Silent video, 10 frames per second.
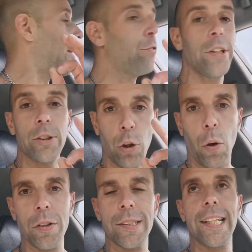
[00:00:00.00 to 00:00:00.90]
every
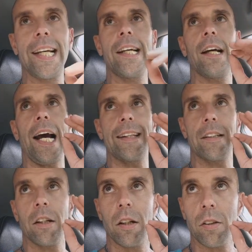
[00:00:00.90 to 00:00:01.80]
Thursday
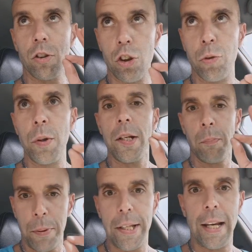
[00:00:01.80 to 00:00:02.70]
at
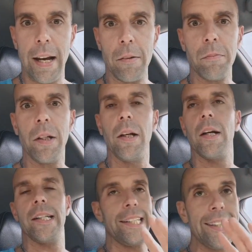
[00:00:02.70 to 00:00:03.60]
3 p.m.
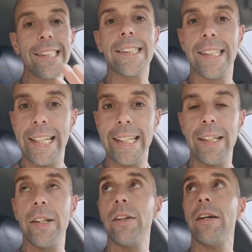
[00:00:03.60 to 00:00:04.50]
he's
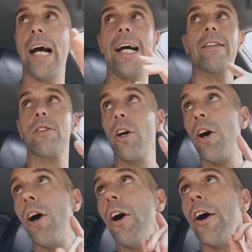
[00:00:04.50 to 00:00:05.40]
here at
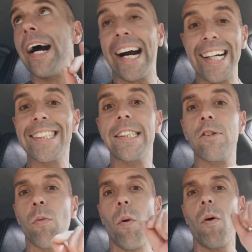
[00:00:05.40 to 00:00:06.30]
the
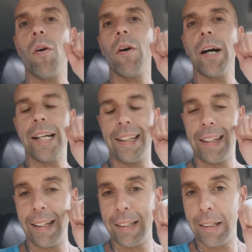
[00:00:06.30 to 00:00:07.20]
Radinoir
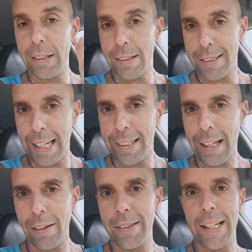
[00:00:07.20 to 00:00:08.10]
in
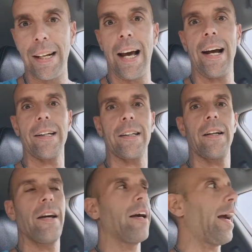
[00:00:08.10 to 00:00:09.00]

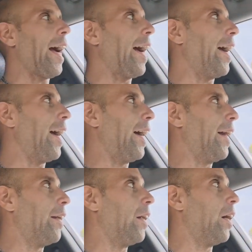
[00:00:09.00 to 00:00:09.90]
Saint-Anne-des-Lacs,
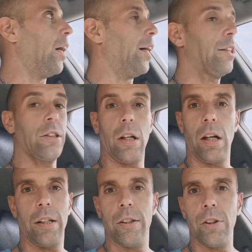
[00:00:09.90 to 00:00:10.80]
and it's
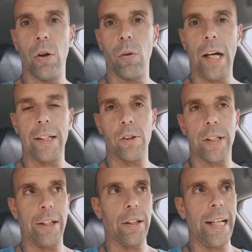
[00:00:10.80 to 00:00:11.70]
a, you know, like
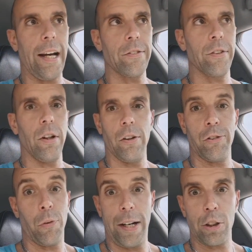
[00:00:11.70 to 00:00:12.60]
you cannot have a
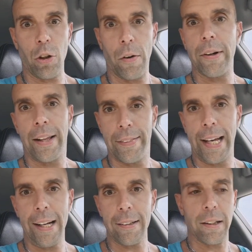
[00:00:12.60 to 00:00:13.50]
fresher
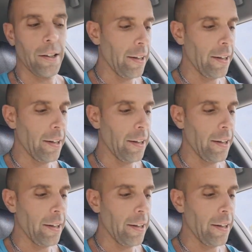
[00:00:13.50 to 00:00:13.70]
than that.